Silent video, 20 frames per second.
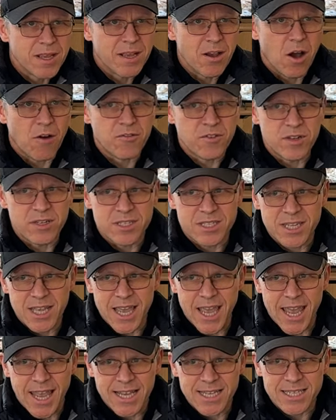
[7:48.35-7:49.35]
often
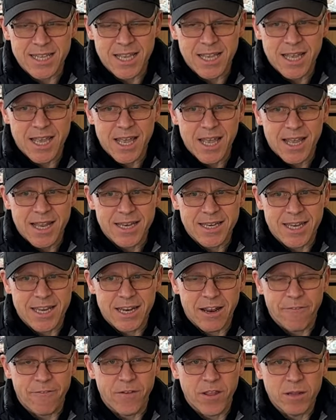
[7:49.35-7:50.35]
say is, did
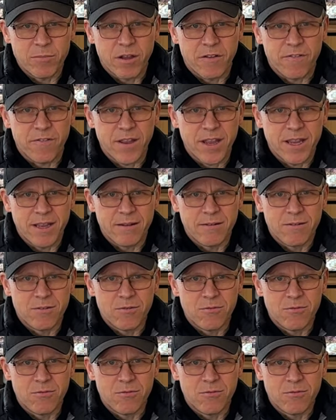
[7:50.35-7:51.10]
I feel my feet?